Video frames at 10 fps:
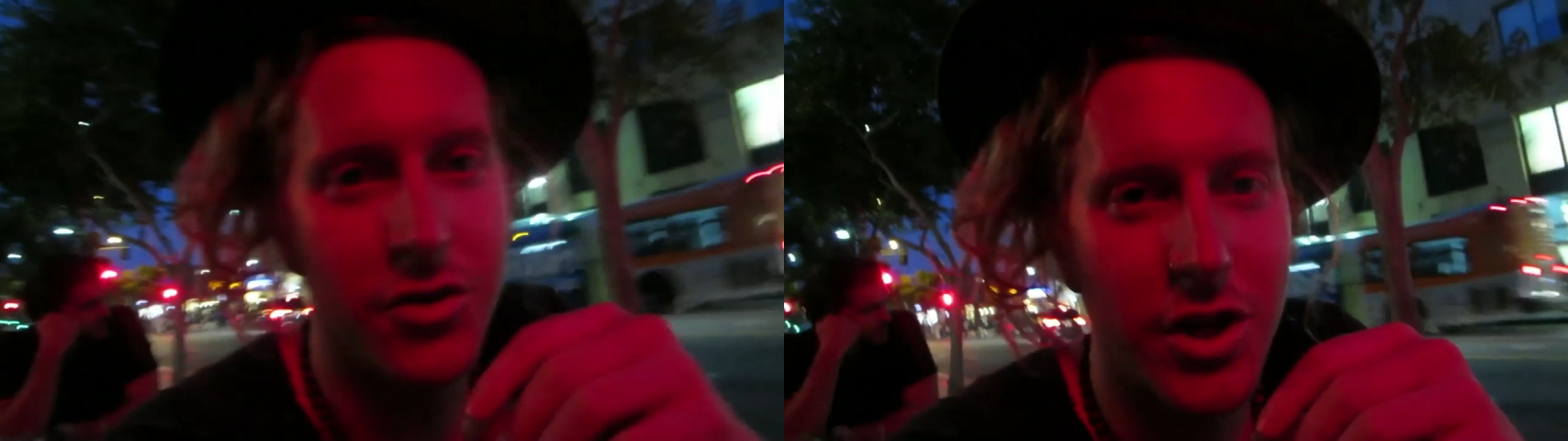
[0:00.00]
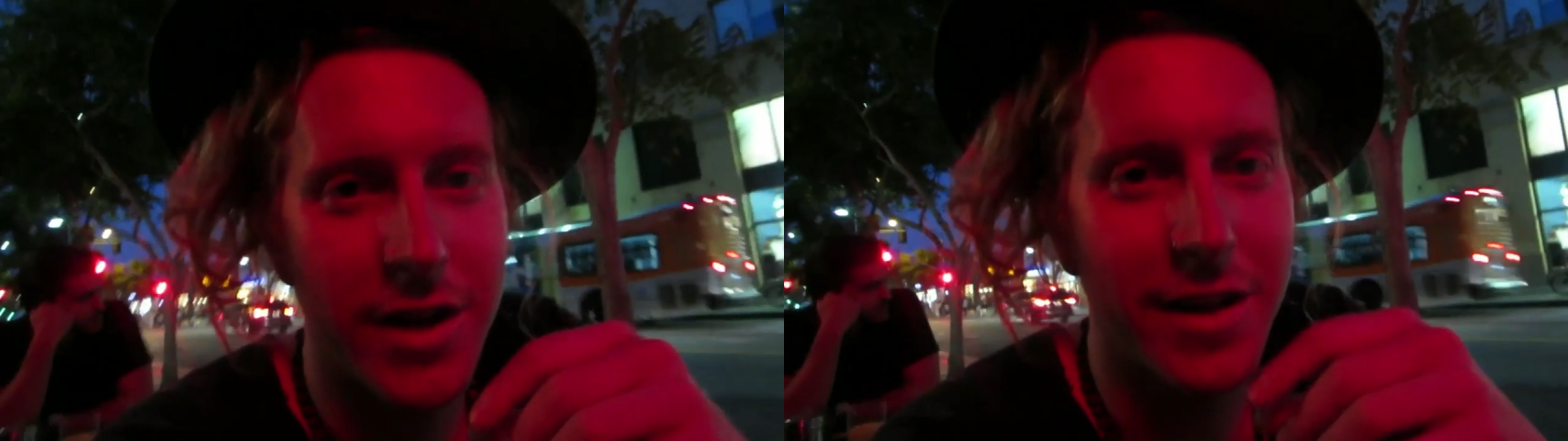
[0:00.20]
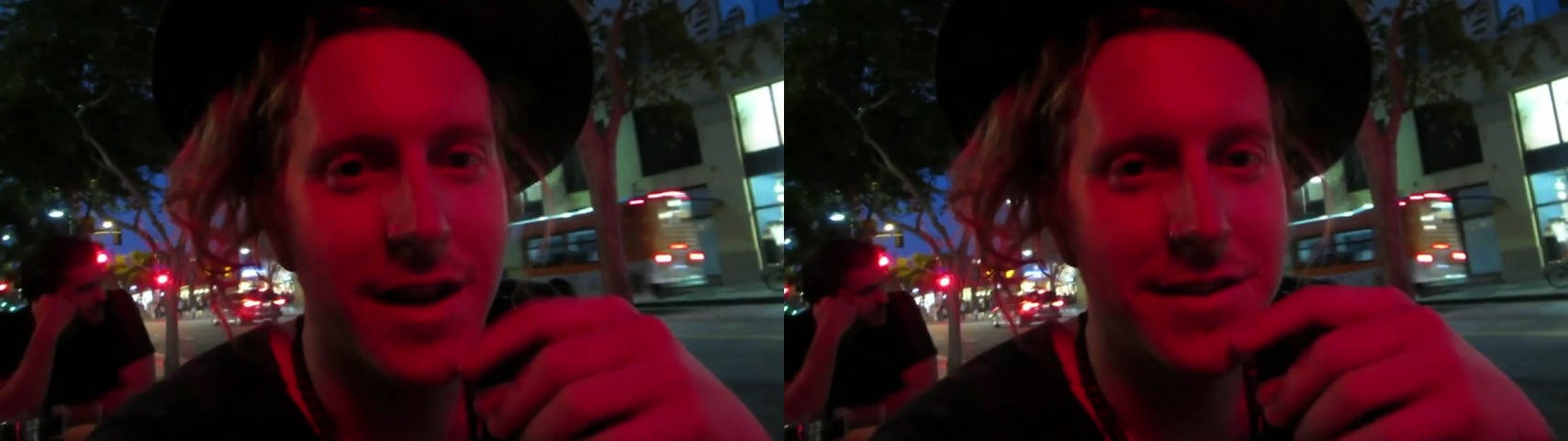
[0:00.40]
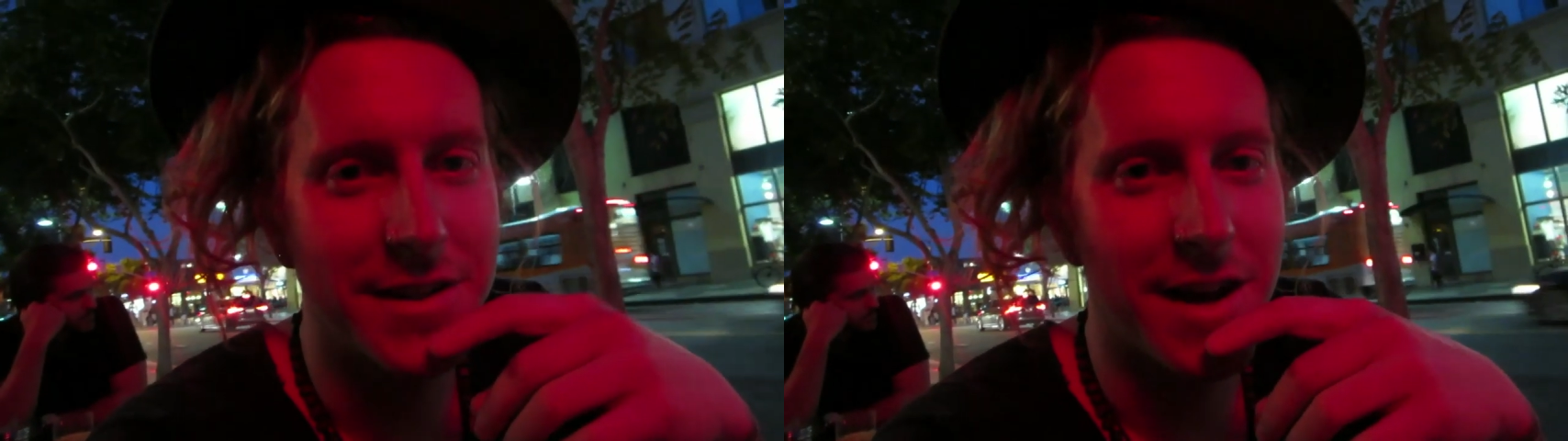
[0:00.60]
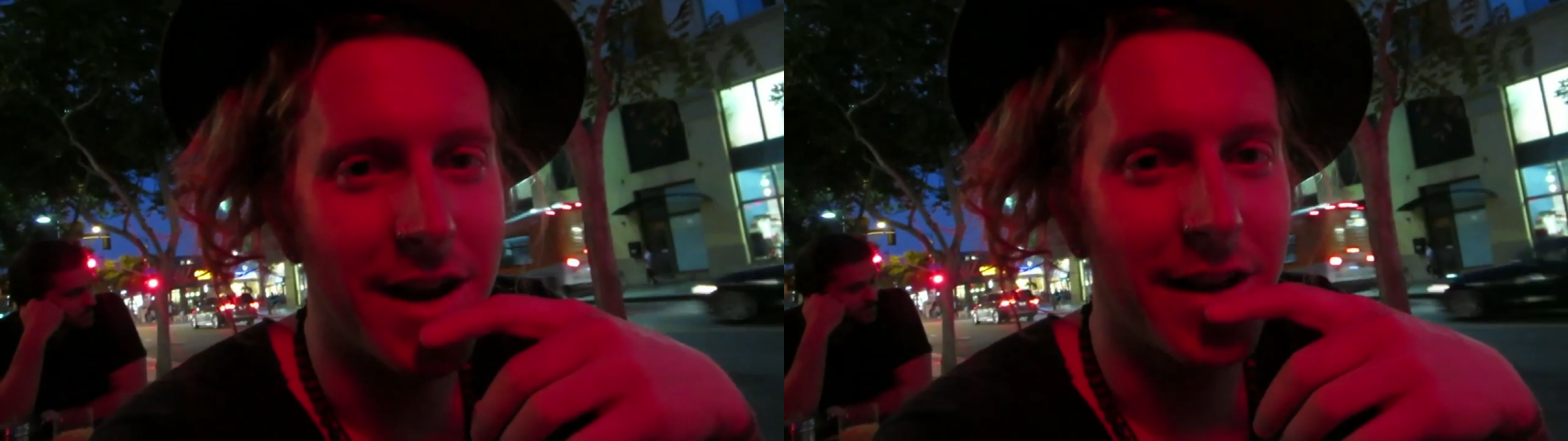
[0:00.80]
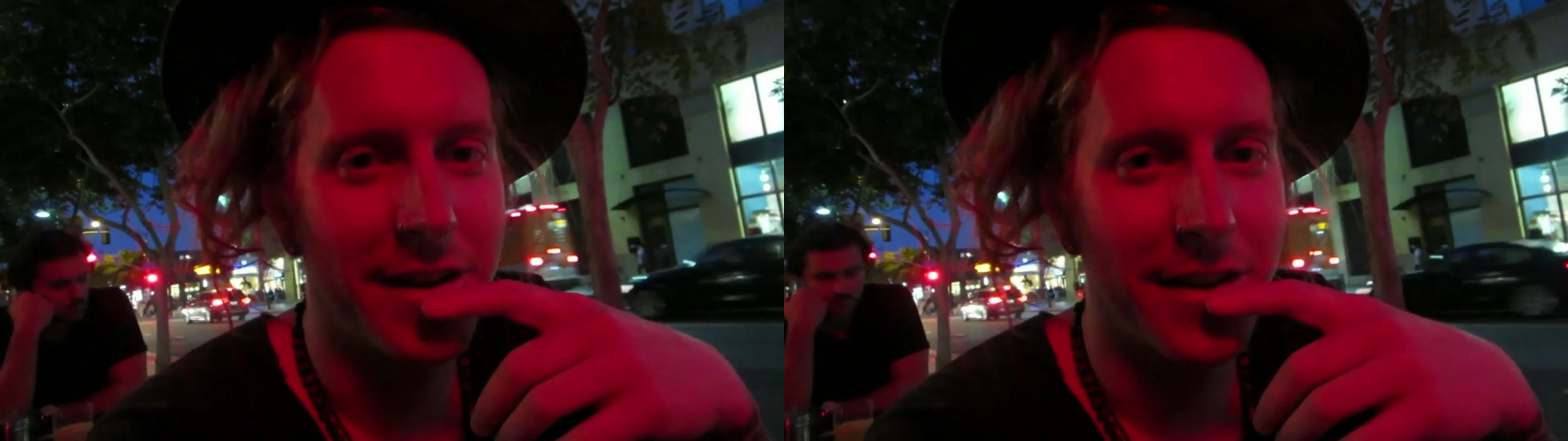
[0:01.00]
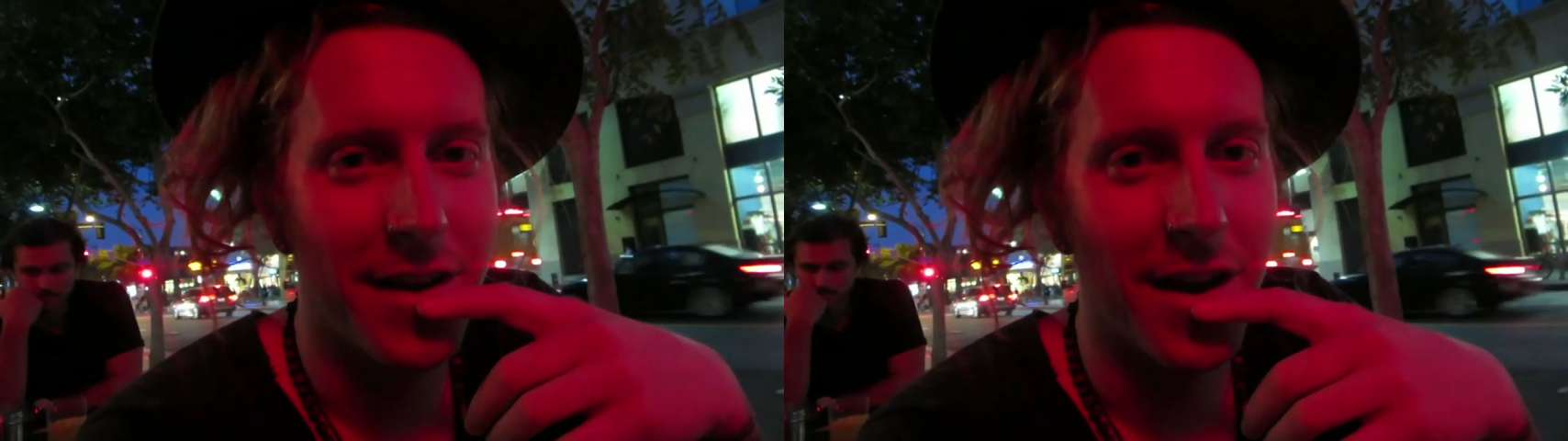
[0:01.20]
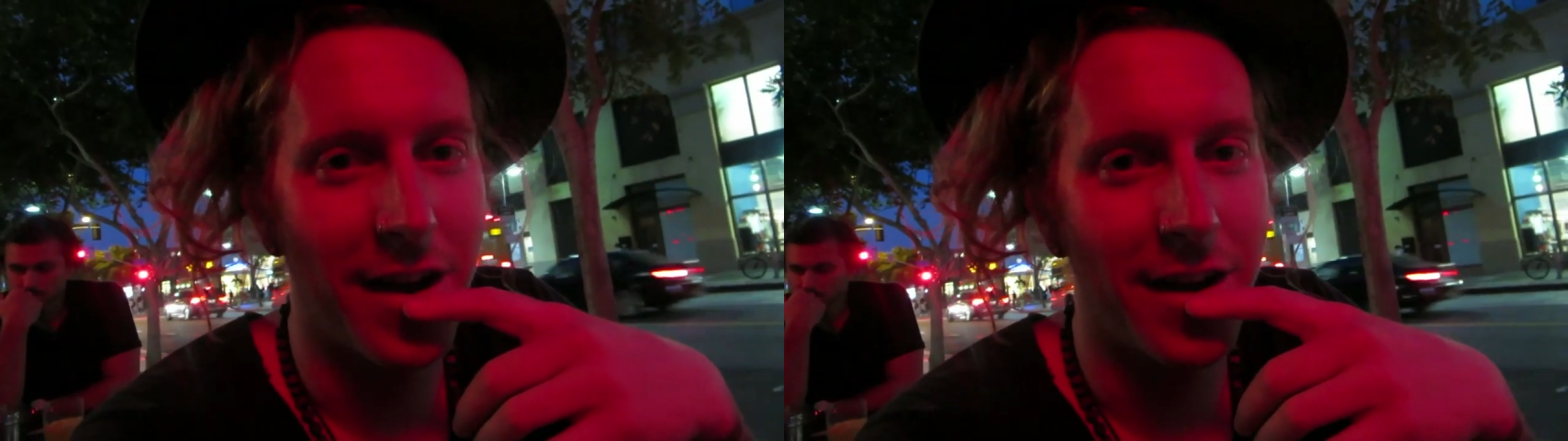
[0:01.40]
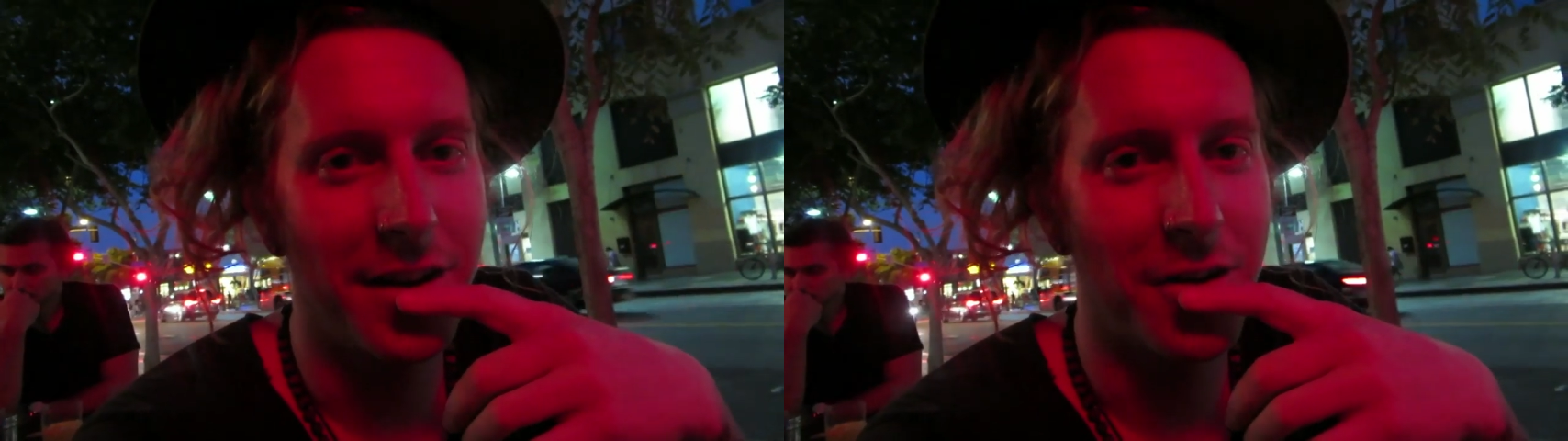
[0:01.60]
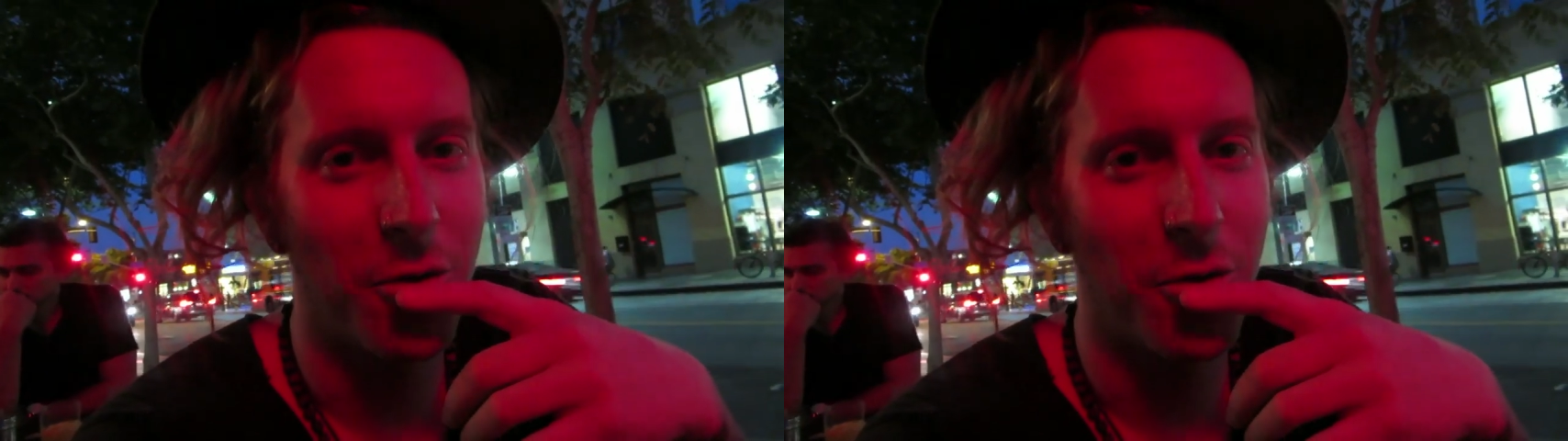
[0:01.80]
Jenny got denied uh,